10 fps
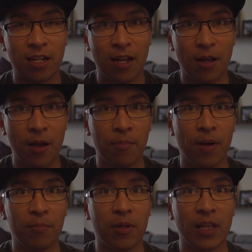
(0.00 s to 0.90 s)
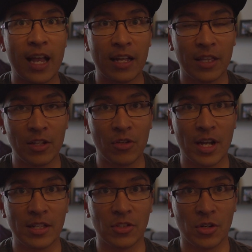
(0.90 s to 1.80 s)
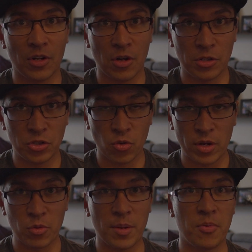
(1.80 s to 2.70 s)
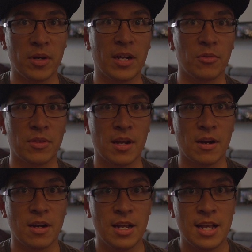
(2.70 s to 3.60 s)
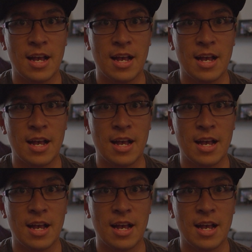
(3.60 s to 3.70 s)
I'm glad that you guys are enjoying what I'm putting out there,